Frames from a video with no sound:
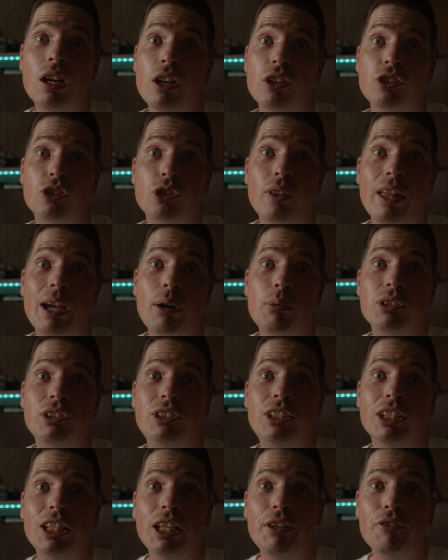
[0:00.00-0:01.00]
So that was
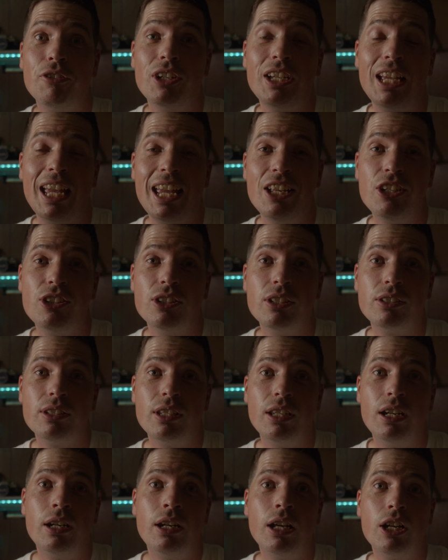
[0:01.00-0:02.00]
Delivery Agent
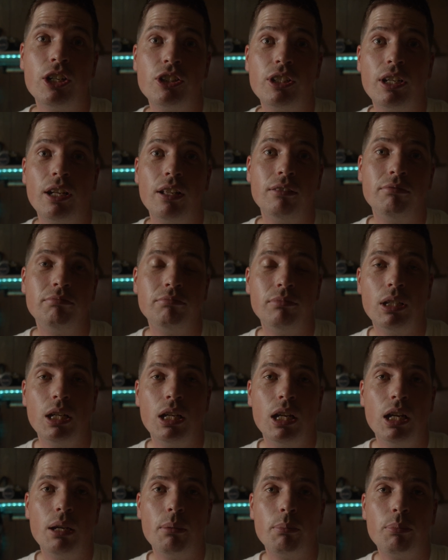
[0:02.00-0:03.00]
in a nutshell.
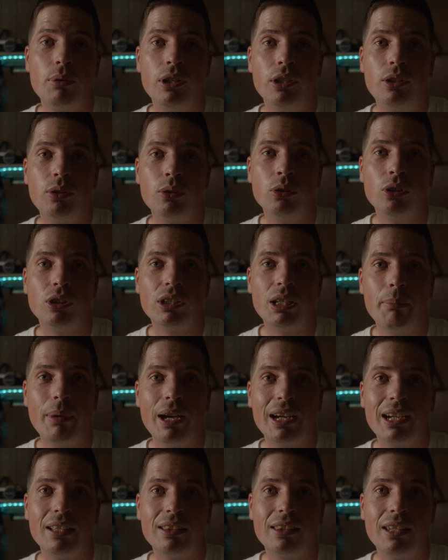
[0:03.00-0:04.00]
Pretty cool looking
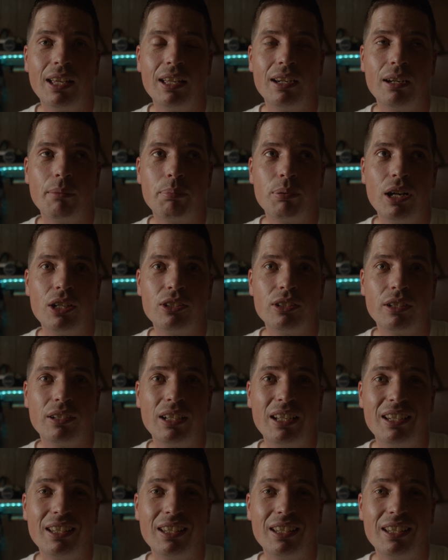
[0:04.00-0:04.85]
back at that, a project I